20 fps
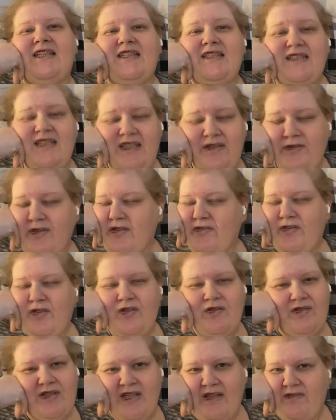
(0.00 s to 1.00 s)
Even if you
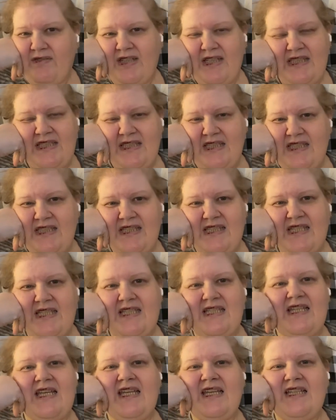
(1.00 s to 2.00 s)
don't have nice things to,
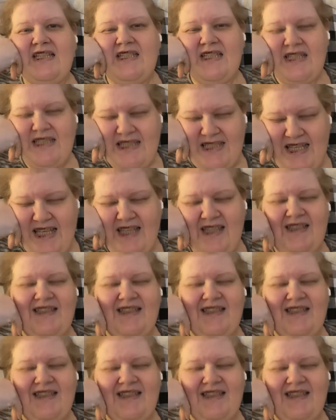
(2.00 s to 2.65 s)
stay, to say,